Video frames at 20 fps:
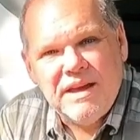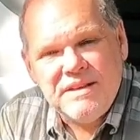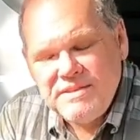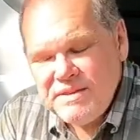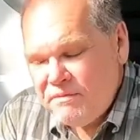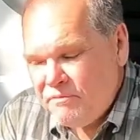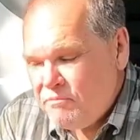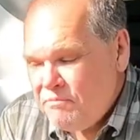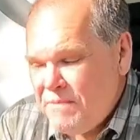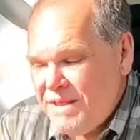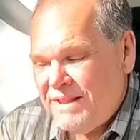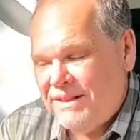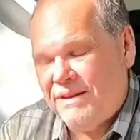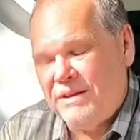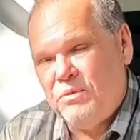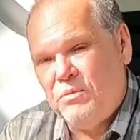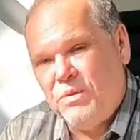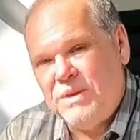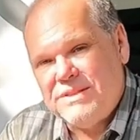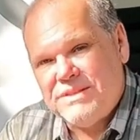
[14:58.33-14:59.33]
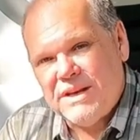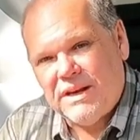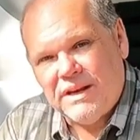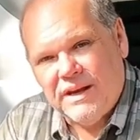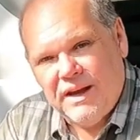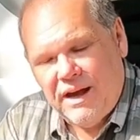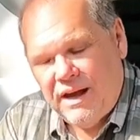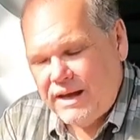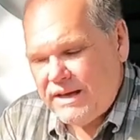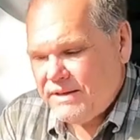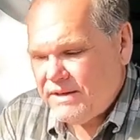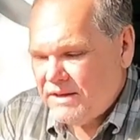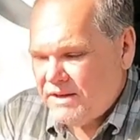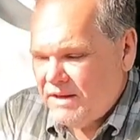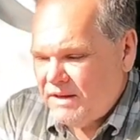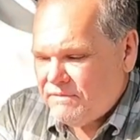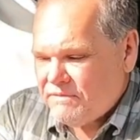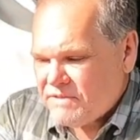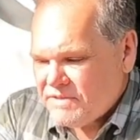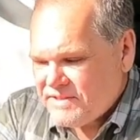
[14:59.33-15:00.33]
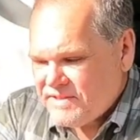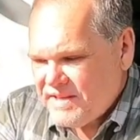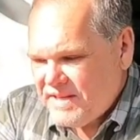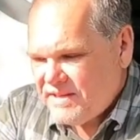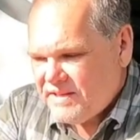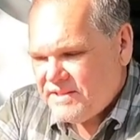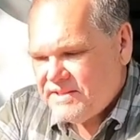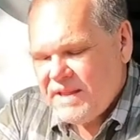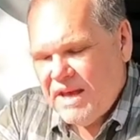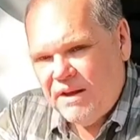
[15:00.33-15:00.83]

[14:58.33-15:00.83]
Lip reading: As if Midland wasn't kind enough to send us